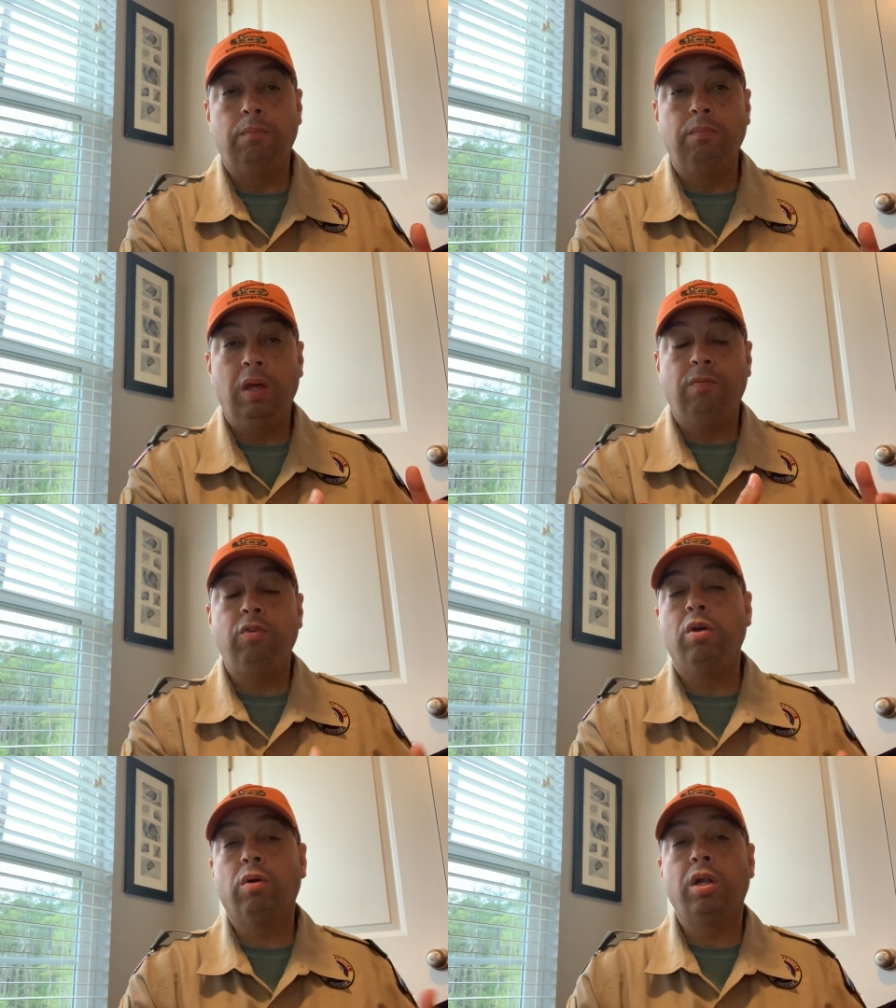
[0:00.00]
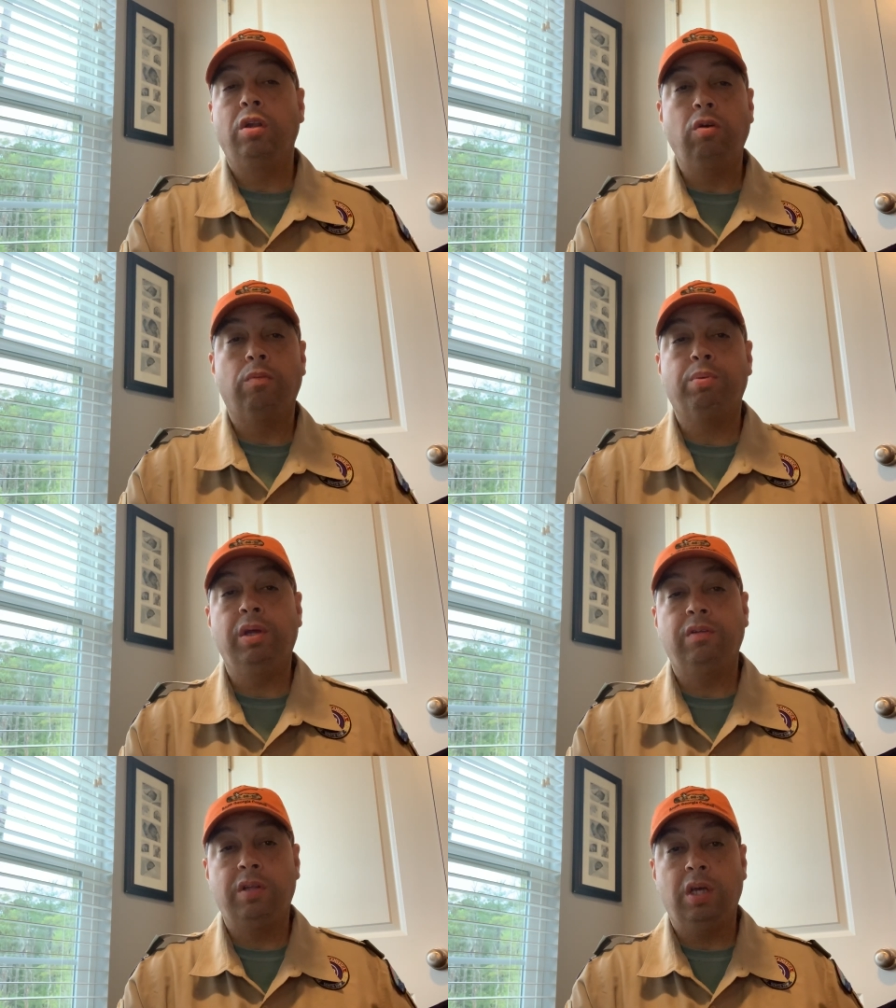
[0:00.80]
if you're going to do
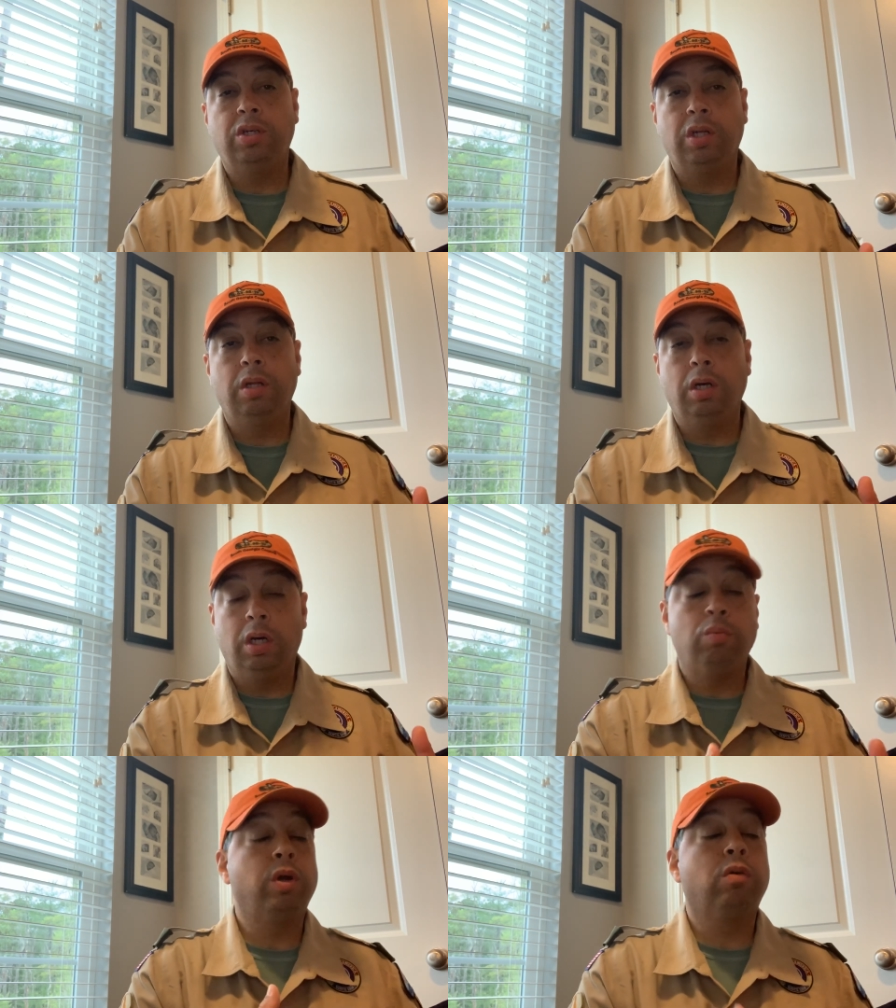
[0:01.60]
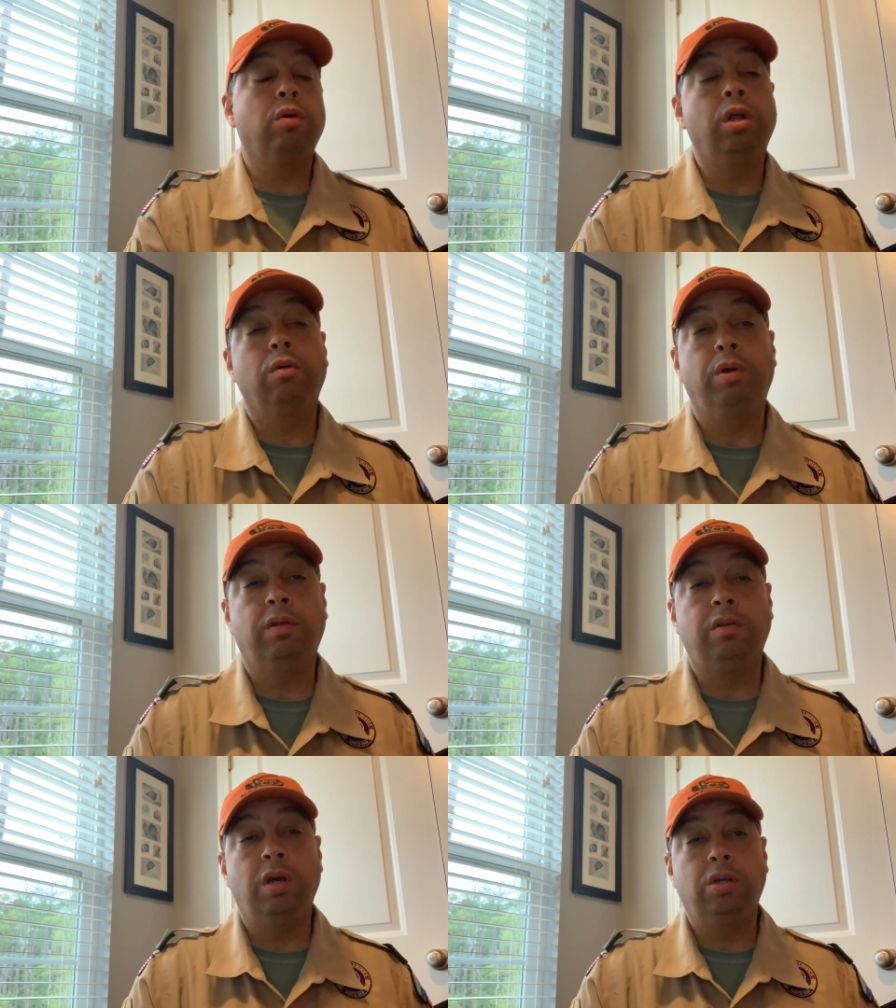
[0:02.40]
a recruiting
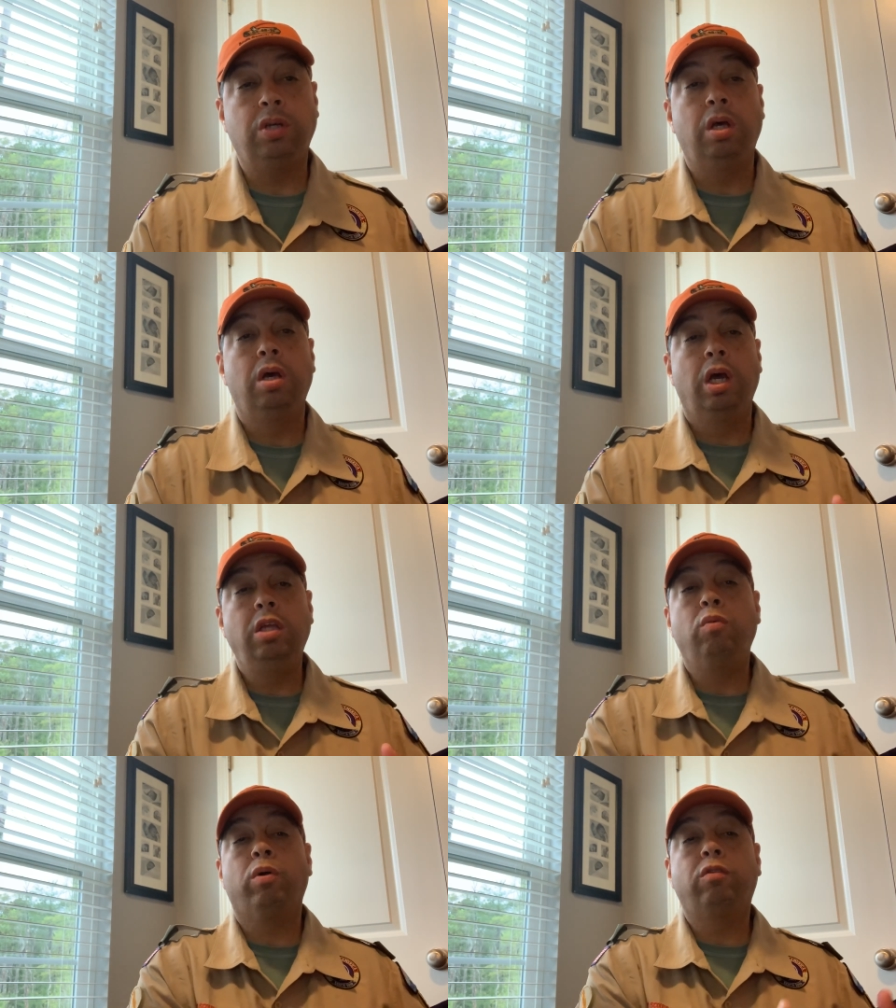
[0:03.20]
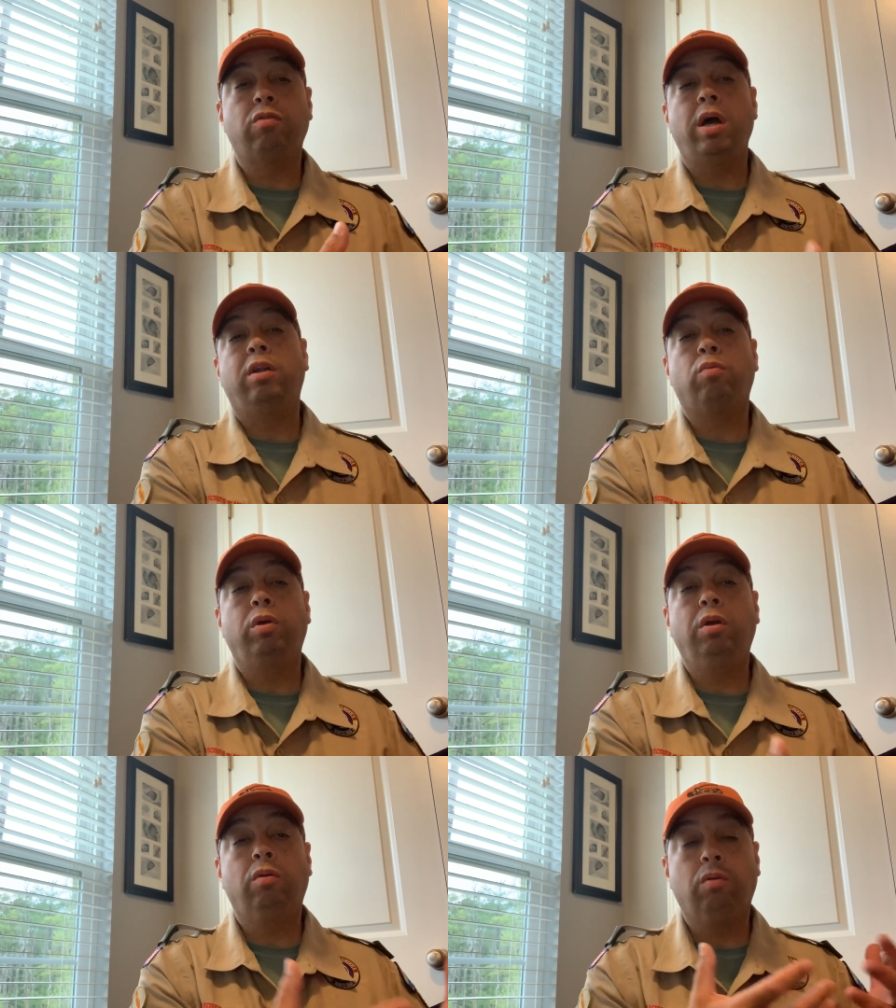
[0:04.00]
presentation, and you were trying to
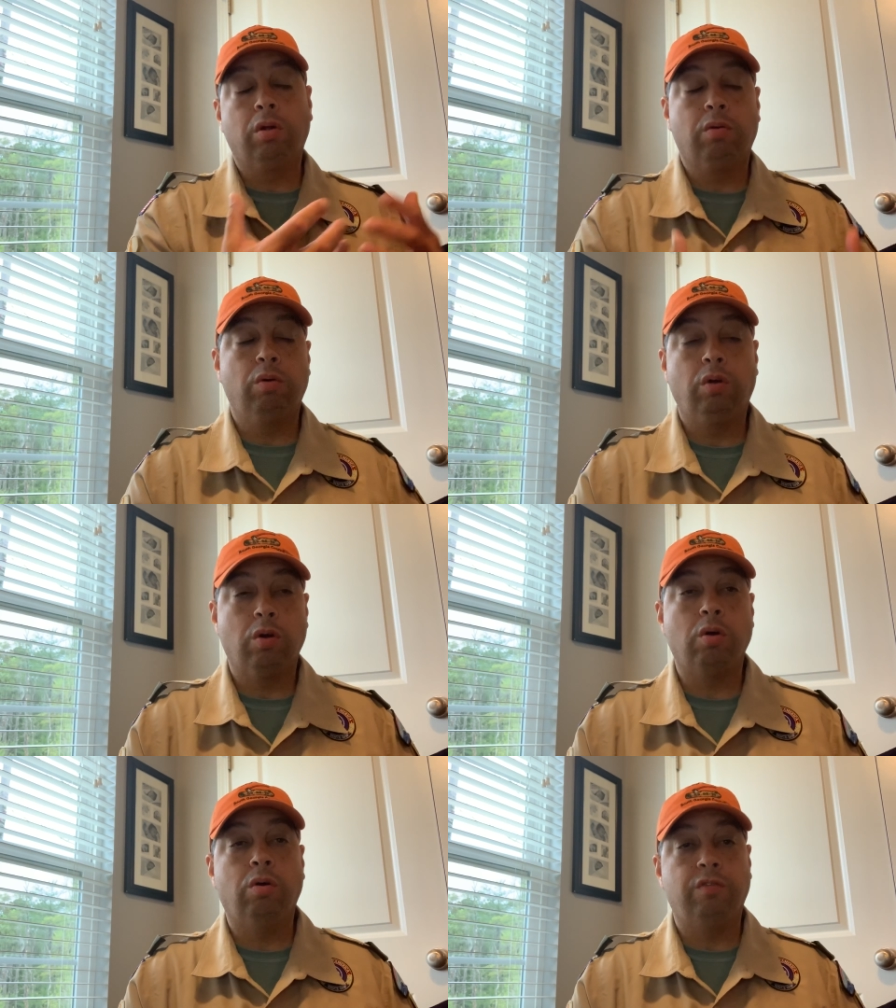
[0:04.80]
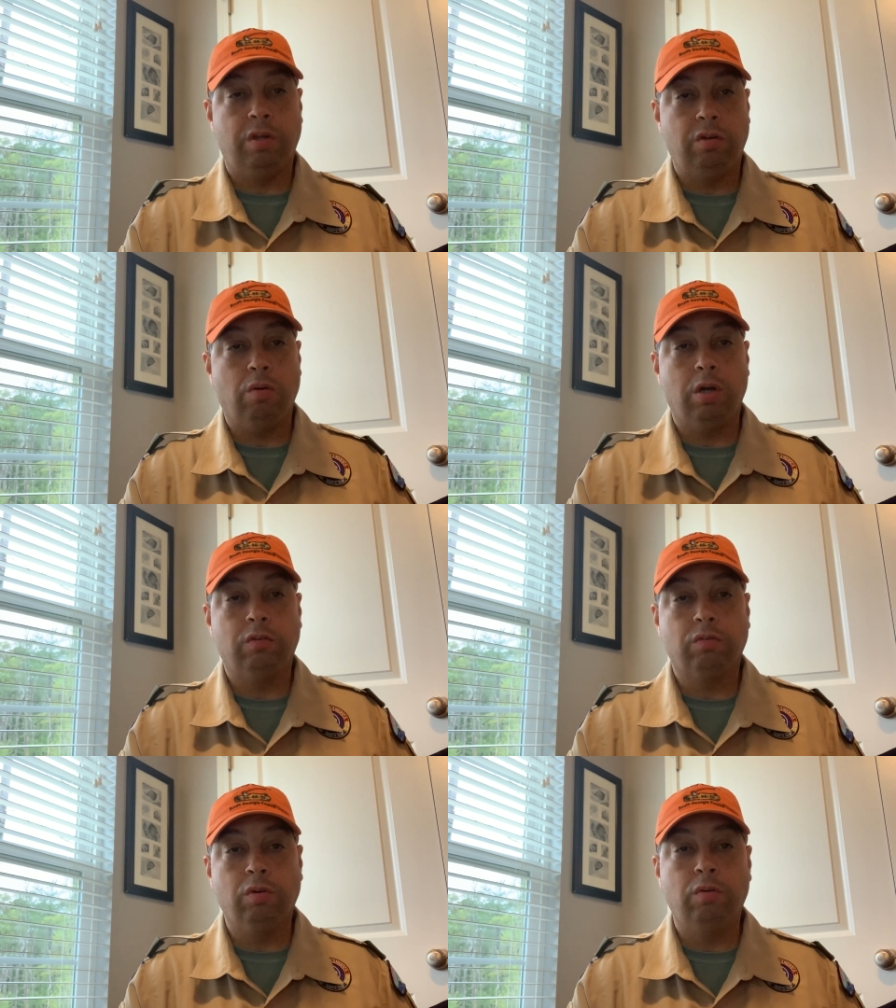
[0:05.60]
recruit girls into our
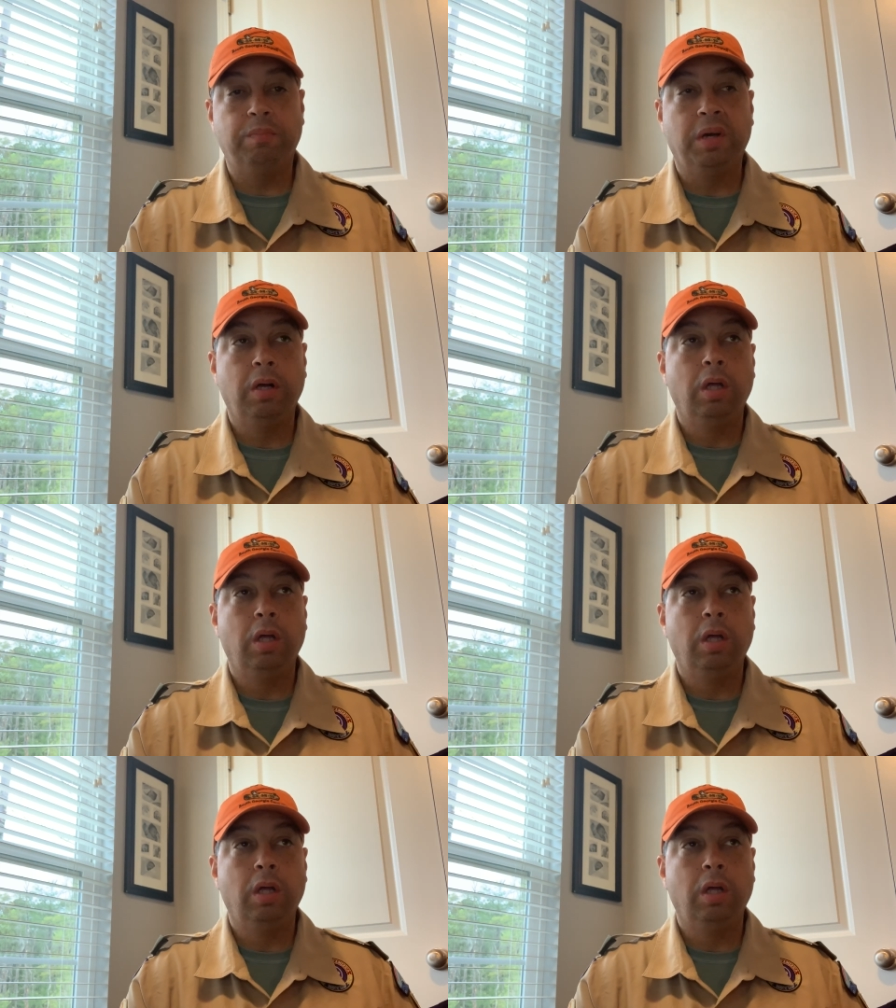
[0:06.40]
troop,